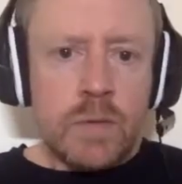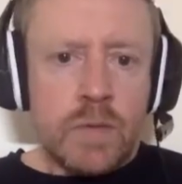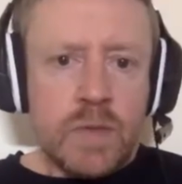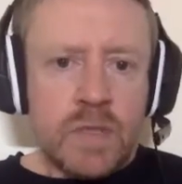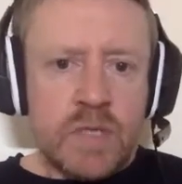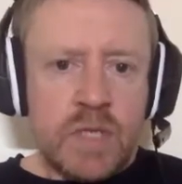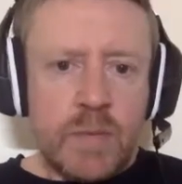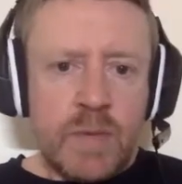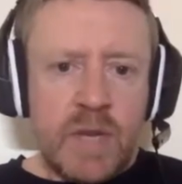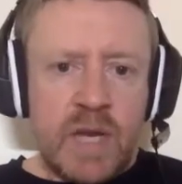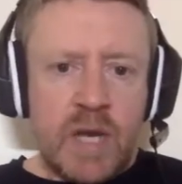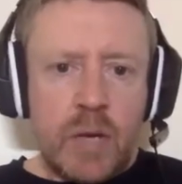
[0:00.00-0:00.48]

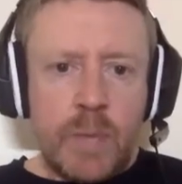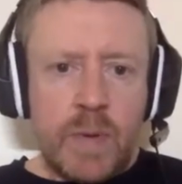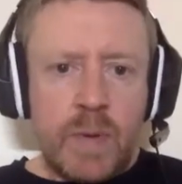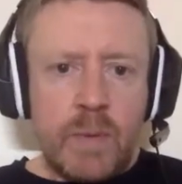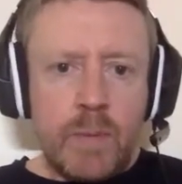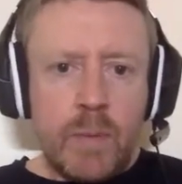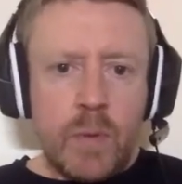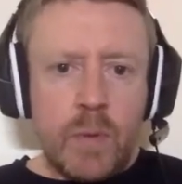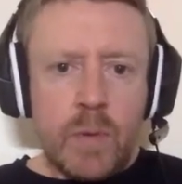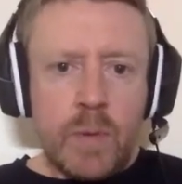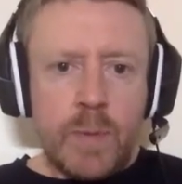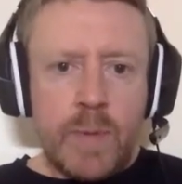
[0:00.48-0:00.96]
Tell me a little
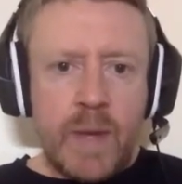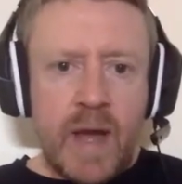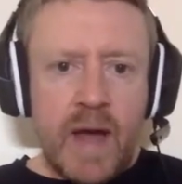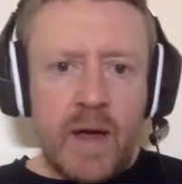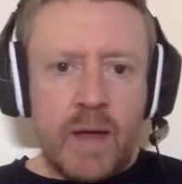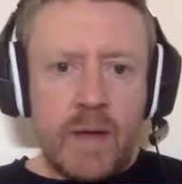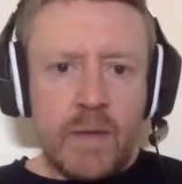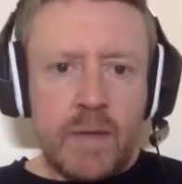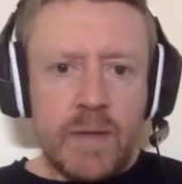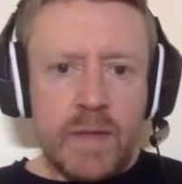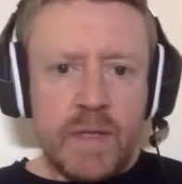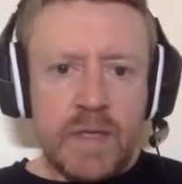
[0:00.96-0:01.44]
bit more
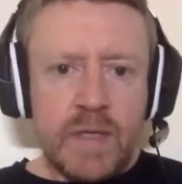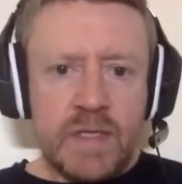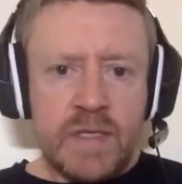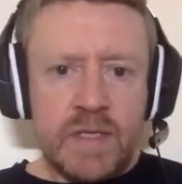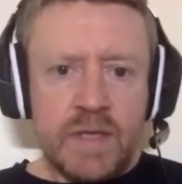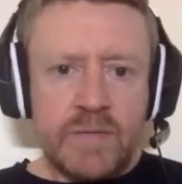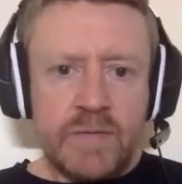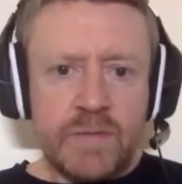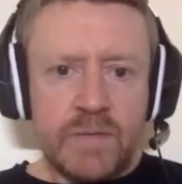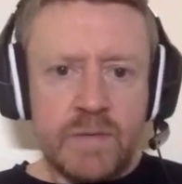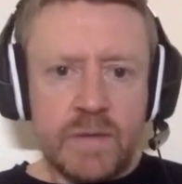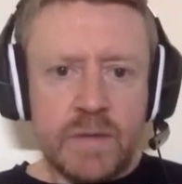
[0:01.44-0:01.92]
about these
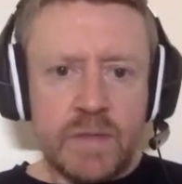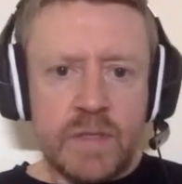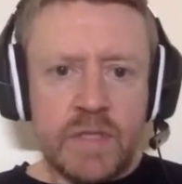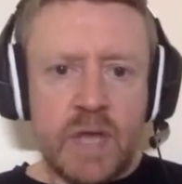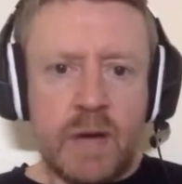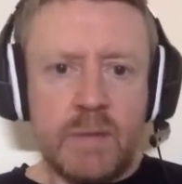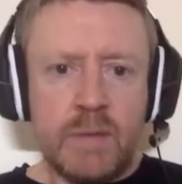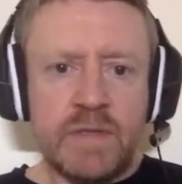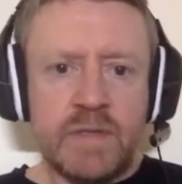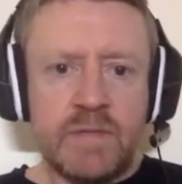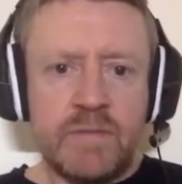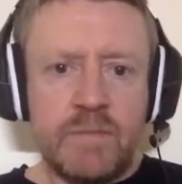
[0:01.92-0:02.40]
different
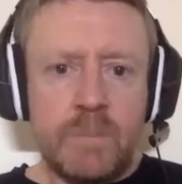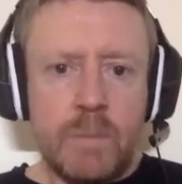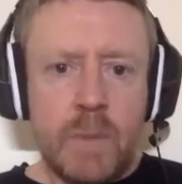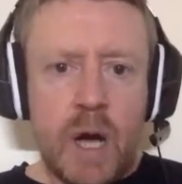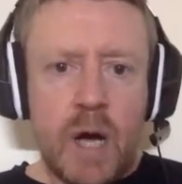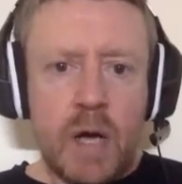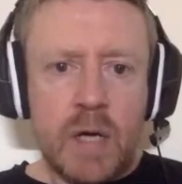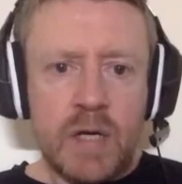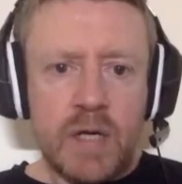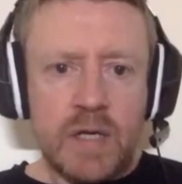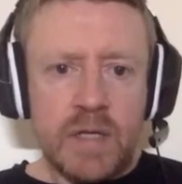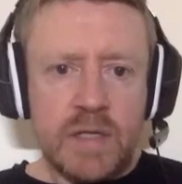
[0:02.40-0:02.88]
types of
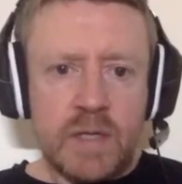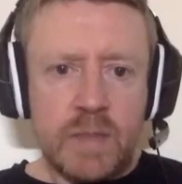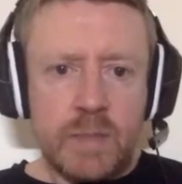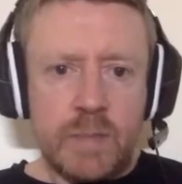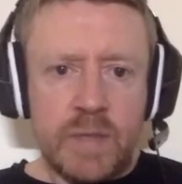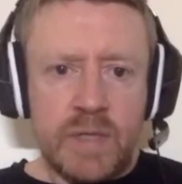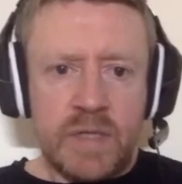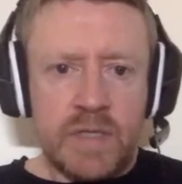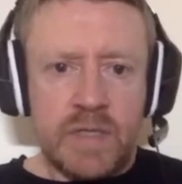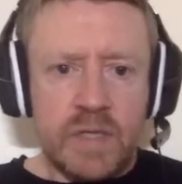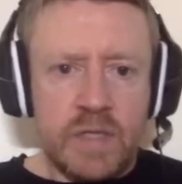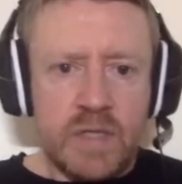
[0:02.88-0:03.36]
markets then, please.